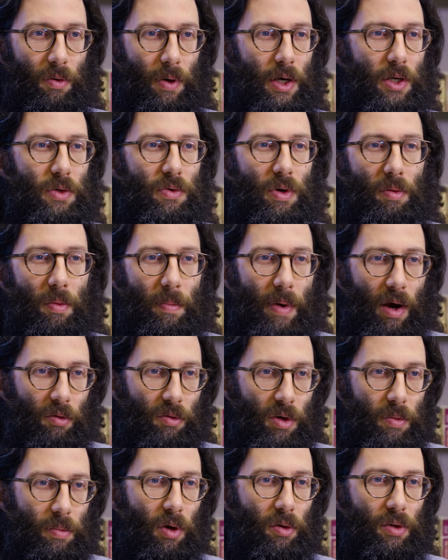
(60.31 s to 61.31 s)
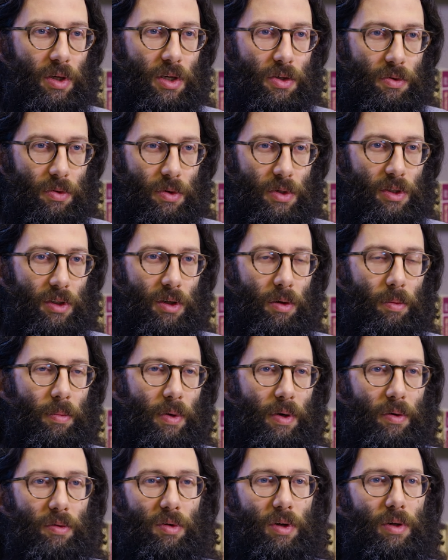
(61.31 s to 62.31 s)
we could dream about rebuilding
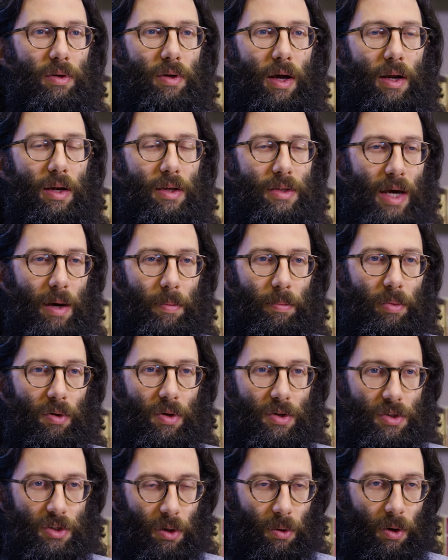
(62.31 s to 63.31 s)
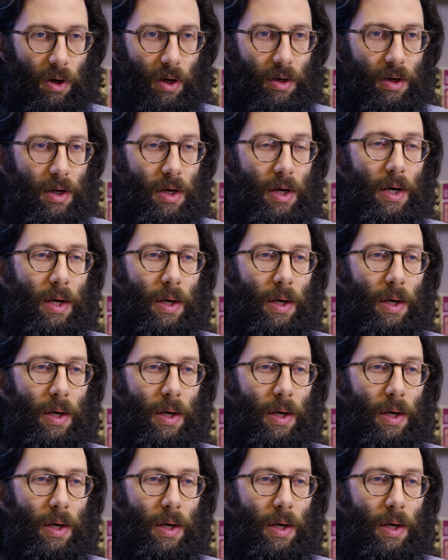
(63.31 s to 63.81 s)
Jerusalem and, re and a temple and so on,